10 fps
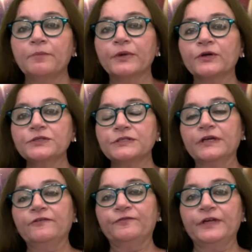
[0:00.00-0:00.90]
because
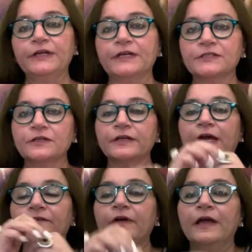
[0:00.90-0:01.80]
if he does not
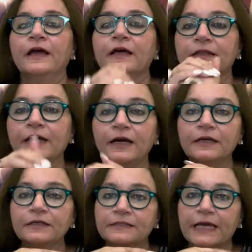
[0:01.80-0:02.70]
have
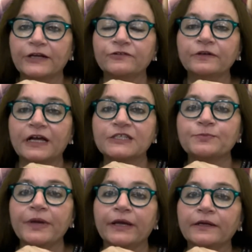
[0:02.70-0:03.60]
the Saturn
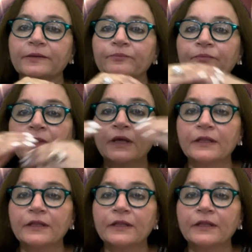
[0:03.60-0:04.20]
aspect,